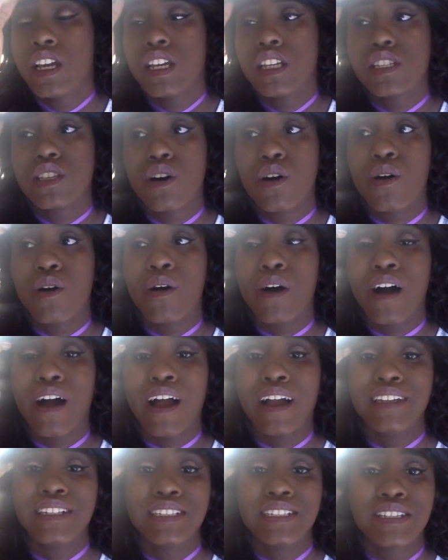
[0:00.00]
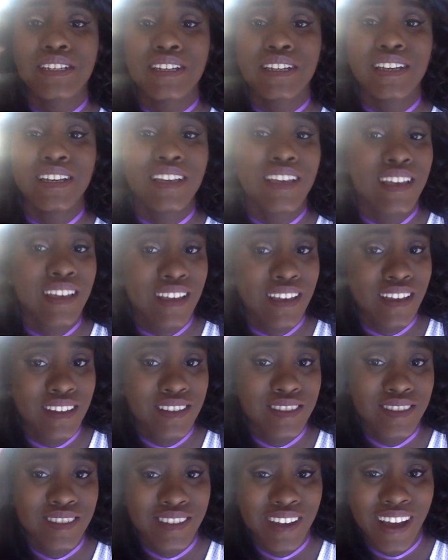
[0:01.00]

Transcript: So I just took it and